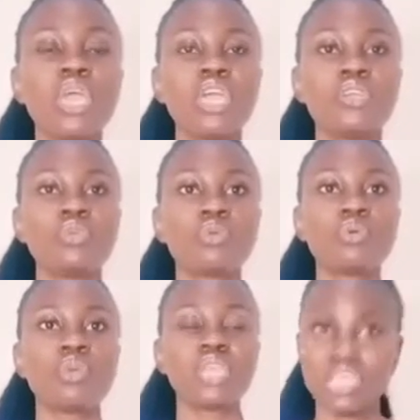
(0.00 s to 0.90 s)

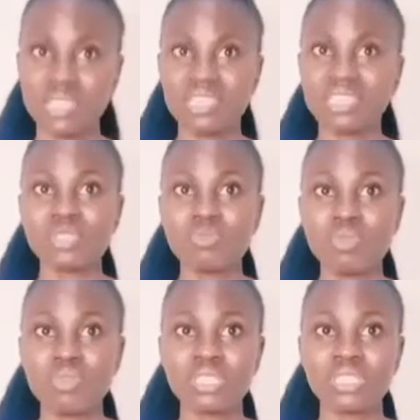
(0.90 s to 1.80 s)
in
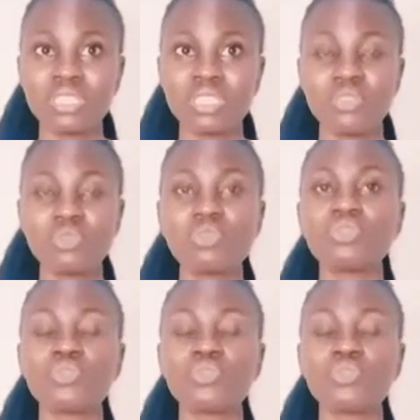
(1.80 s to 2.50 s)
spirit, to